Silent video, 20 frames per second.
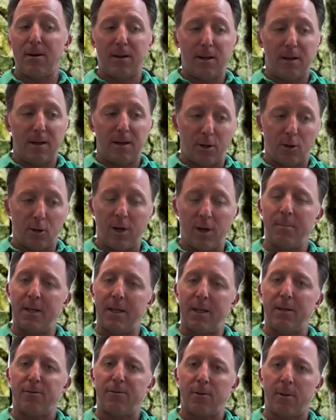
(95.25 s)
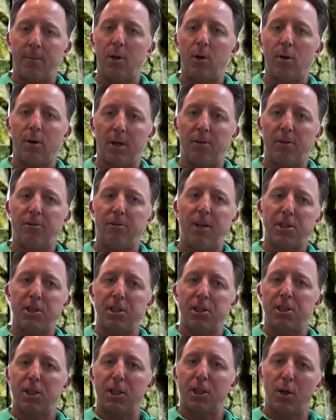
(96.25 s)
agreement from the
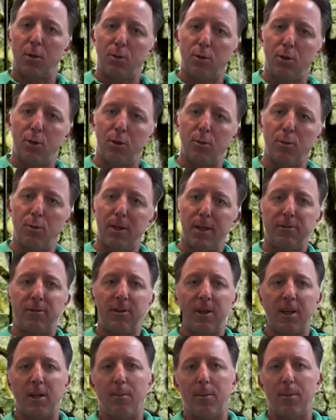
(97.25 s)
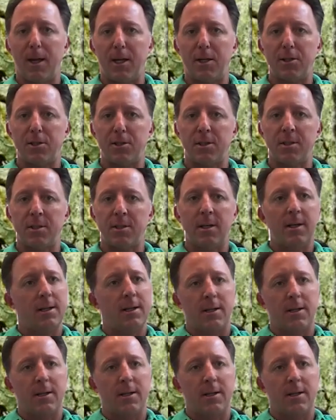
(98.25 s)
organization to go do this incubation